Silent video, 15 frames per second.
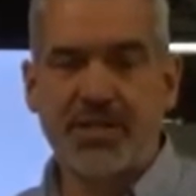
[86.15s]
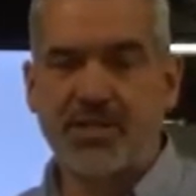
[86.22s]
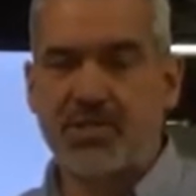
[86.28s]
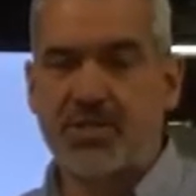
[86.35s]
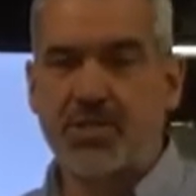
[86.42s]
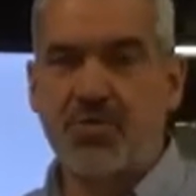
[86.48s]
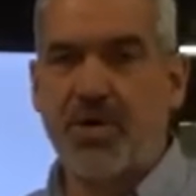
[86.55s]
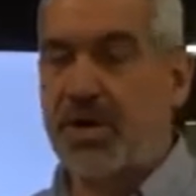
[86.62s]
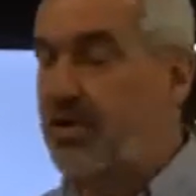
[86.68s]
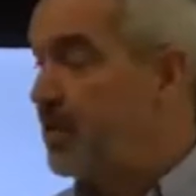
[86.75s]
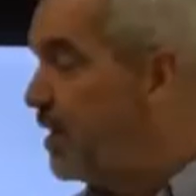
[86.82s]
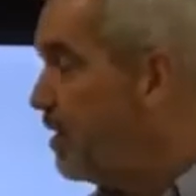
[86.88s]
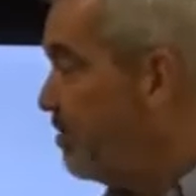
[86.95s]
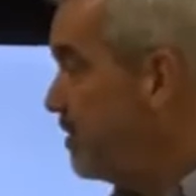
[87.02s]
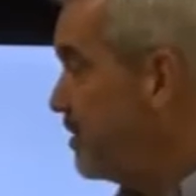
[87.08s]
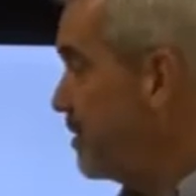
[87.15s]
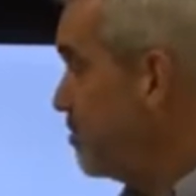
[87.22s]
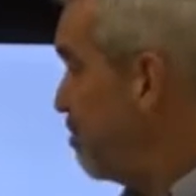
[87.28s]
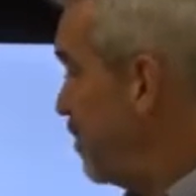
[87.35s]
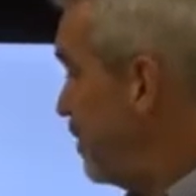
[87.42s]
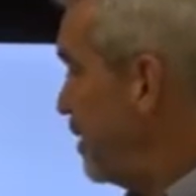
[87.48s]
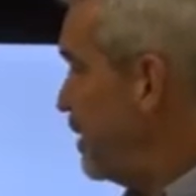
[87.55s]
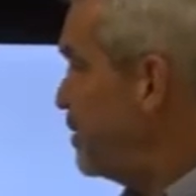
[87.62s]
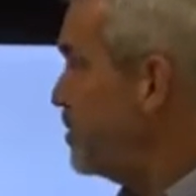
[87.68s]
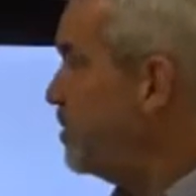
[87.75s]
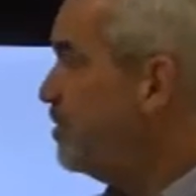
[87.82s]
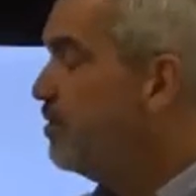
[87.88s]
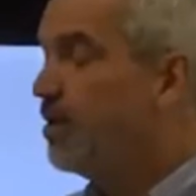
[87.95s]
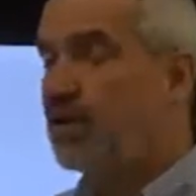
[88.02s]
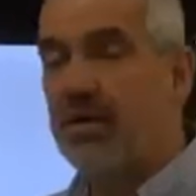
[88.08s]
There's Square D, which is what these
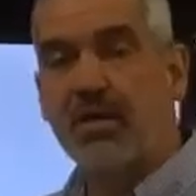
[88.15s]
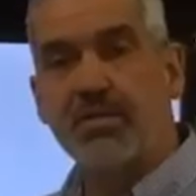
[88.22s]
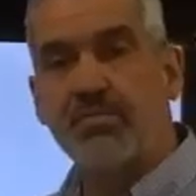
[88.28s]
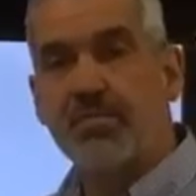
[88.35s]
2 are,